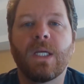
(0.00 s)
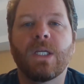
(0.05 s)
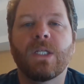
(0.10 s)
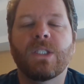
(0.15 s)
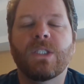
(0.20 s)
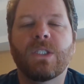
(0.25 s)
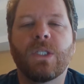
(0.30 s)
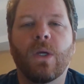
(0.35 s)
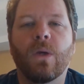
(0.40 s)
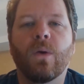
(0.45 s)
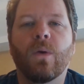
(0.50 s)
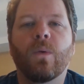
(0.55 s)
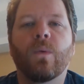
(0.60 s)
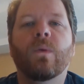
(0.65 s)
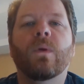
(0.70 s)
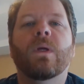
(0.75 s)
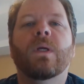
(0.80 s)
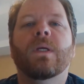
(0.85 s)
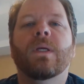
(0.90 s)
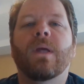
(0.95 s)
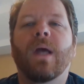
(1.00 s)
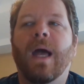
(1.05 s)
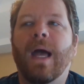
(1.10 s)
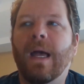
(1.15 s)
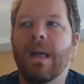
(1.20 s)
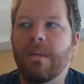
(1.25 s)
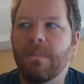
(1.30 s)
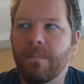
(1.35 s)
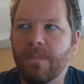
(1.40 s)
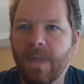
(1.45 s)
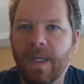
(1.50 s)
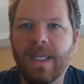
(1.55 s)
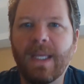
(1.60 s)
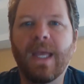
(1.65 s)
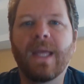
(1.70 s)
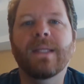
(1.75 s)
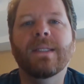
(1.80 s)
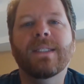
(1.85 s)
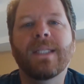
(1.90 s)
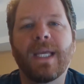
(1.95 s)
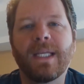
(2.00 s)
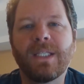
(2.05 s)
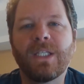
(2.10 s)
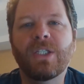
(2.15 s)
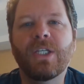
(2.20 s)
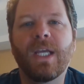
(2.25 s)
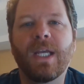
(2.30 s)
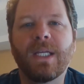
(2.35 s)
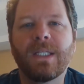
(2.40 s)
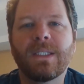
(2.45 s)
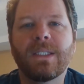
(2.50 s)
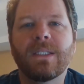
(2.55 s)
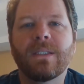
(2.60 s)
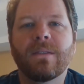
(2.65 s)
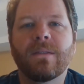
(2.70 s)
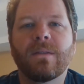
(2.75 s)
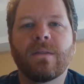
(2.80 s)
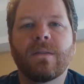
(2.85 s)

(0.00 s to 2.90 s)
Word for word: So again, take the chance.